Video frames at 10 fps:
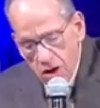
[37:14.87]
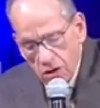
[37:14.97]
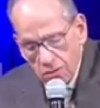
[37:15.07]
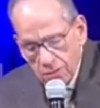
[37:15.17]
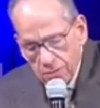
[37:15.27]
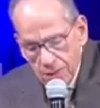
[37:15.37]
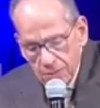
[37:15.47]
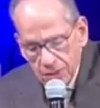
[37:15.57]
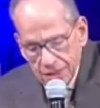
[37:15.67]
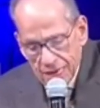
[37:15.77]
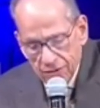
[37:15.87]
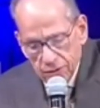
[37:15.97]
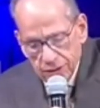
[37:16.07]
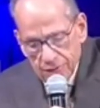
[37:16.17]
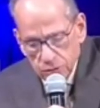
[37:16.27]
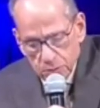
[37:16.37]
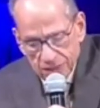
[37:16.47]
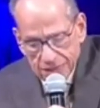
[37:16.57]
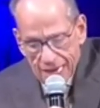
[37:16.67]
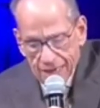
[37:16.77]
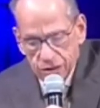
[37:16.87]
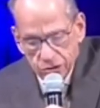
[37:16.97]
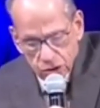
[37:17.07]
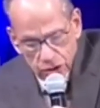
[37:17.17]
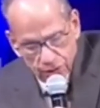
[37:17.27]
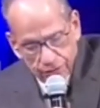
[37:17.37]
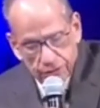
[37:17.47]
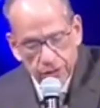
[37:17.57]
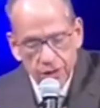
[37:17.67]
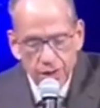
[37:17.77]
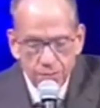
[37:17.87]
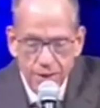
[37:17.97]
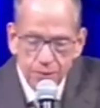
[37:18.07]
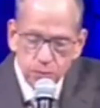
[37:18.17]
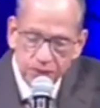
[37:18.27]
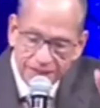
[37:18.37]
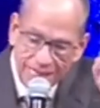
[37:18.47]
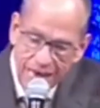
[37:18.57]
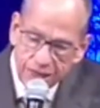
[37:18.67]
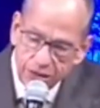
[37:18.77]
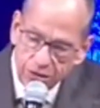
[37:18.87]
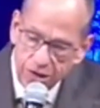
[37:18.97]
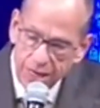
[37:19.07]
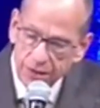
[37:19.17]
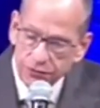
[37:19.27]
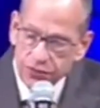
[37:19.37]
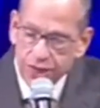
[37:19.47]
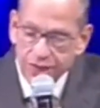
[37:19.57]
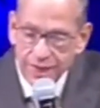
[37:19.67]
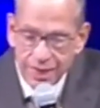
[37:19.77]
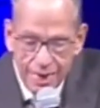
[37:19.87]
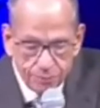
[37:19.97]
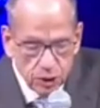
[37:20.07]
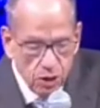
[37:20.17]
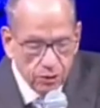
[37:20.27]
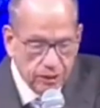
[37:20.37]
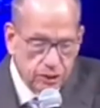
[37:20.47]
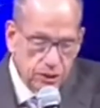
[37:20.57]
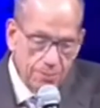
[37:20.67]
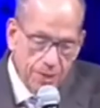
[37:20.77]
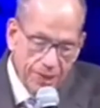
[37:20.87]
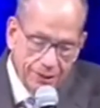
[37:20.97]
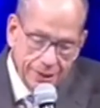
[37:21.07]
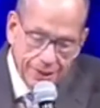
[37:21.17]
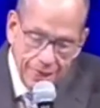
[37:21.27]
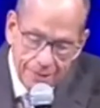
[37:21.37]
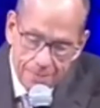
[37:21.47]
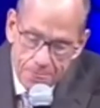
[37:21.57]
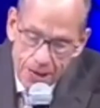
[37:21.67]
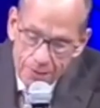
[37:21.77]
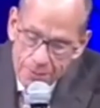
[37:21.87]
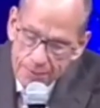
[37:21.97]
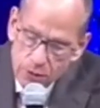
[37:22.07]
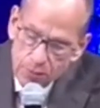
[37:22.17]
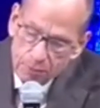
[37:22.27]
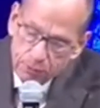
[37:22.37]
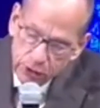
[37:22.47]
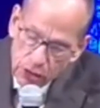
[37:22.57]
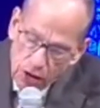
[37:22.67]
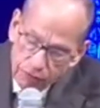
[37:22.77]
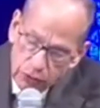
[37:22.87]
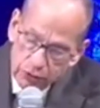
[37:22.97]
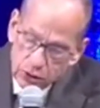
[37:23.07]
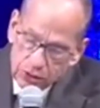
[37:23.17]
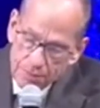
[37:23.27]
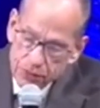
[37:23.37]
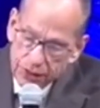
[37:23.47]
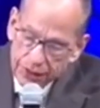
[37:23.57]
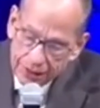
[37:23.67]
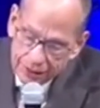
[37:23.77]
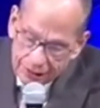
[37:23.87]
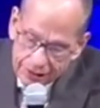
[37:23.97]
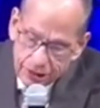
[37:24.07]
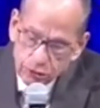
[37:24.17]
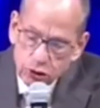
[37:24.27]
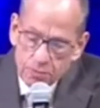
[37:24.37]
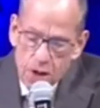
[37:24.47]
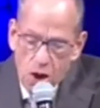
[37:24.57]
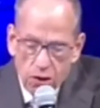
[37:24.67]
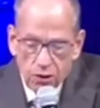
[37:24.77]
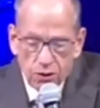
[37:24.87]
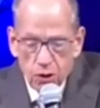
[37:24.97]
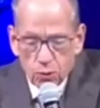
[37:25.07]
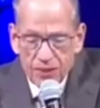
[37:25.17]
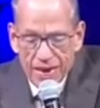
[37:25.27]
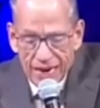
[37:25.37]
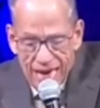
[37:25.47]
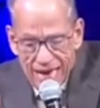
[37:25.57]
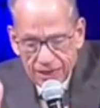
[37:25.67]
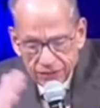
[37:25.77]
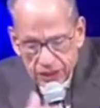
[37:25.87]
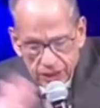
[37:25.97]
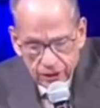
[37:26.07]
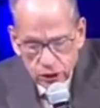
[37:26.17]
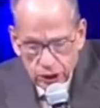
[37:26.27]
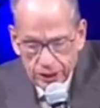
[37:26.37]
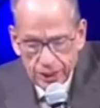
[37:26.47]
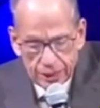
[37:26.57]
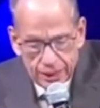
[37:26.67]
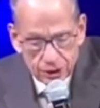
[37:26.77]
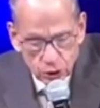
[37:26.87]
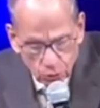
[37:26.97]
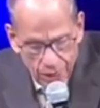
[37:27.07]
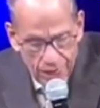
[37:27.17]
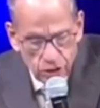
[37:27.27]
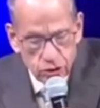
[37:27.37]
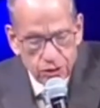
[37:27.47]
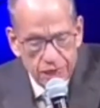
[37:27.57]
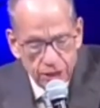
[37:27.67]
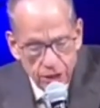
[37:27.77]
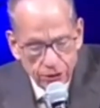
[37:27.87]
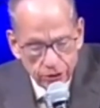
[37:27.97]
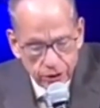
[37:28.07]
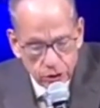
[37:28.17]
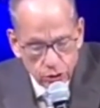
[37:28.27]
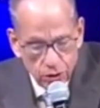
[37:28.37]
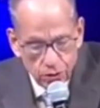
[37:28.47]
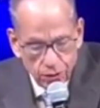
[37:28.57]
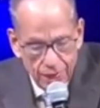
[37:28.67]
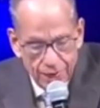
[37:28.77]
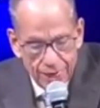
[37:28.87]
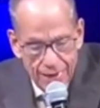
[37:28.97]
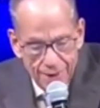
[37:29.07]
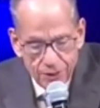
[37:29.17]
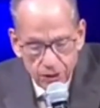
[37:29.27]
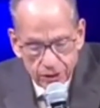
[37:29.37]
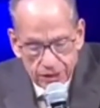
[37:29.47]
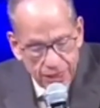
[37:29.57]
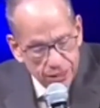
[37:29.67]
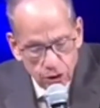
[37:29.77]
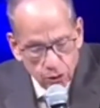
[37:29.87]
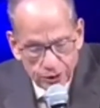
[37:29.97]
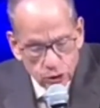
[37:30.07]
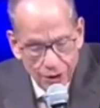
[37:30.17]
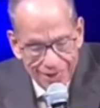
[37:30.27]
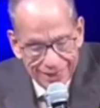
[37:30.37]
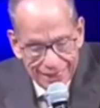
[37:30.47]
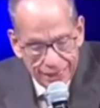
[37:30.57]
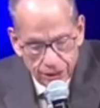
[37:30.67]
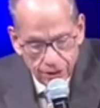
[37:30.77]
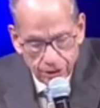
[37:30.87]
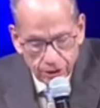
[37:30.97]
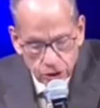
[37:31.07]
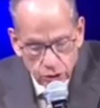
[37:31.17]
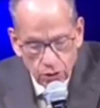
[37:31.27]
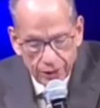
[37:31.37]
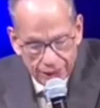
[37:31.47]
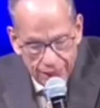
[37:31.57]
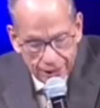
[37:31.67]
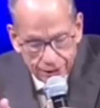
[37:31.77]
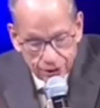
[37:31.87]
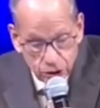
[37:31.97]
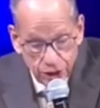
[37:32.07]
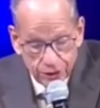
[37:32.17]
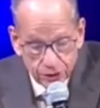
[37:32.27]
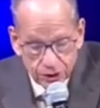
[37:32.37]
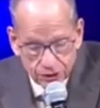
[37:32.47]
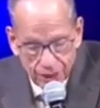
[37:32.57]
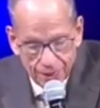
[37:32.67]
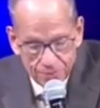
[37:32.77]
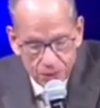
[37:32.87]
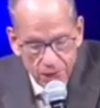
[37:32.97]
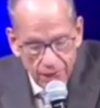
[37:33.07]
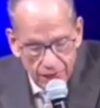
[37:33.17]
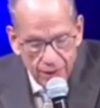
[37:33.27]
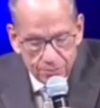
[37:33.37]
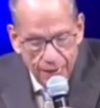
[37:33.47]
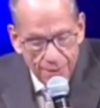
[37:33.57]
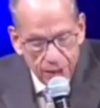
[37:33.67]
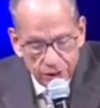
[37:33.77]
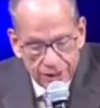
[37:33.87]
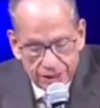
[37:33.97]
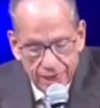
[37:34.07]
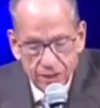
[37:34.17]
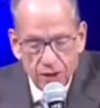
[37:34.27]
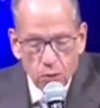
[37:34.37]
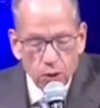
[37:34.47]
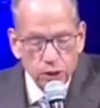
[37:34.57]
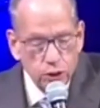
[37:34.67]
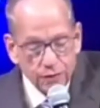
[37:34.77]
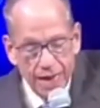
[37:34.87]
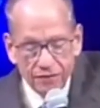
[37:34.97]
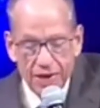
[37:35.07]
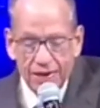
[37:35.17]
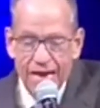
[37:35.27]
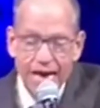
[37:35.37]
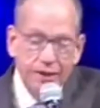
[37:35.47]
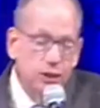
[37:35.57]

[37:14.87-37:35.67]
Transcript: been attacking your children, or maybe he's been attacking your health. I'm talking to somebody today. Maybe you've been putting off doing something till tomorrow when that line of addiction gets away or you get it under control. I'm here to tell you, quit trying to get it under control and get it to Jesus. I'm here to tell you that once you've got that line cornered, you might as well do